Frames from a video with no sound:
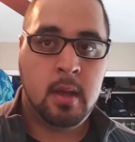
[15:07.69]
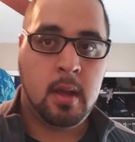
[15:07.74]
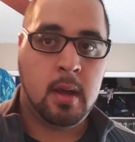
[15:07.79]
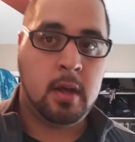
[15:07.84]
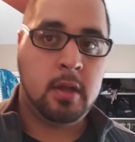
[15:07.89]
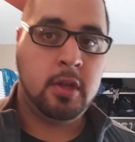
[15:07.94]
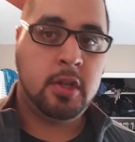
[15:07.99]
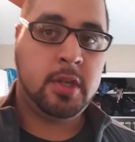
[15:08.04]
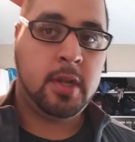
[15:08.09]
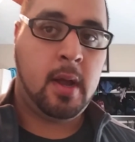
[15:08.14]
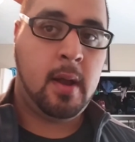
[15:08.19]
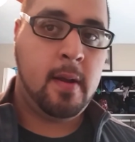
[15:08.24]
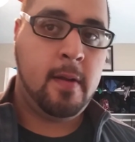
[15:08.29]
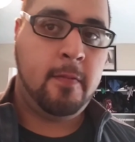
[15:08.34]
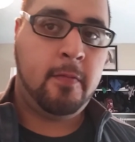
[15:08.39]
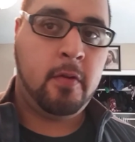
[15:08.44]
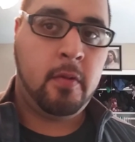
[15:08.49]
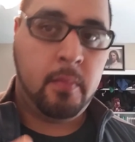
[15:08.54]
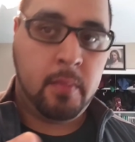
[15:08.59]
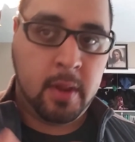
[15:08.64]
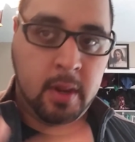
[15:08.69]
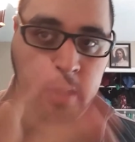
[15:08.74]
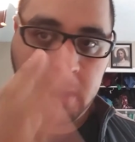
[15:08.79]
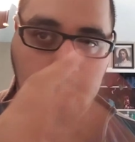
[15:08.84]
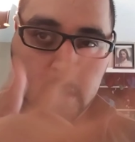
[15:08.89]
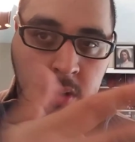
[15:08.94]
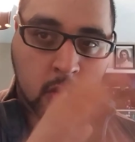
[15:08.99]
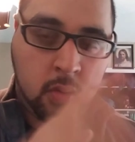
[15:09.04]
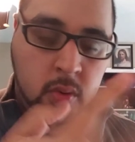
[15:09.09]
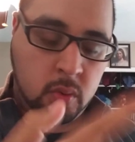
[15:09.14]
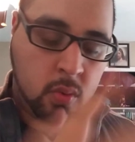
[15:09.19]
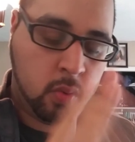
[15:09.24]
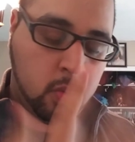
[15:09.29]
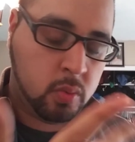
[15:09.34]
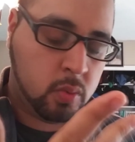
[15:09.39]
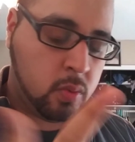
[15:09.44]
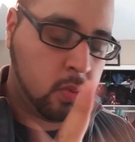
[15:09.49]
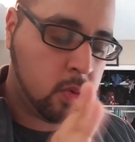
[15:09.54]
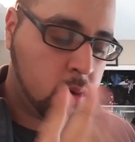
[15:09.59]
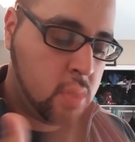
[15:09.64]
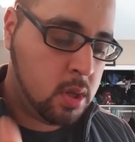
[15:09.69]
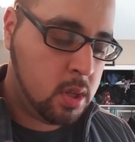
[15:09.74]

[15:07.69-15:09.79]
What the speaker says: I'm sorry for being a little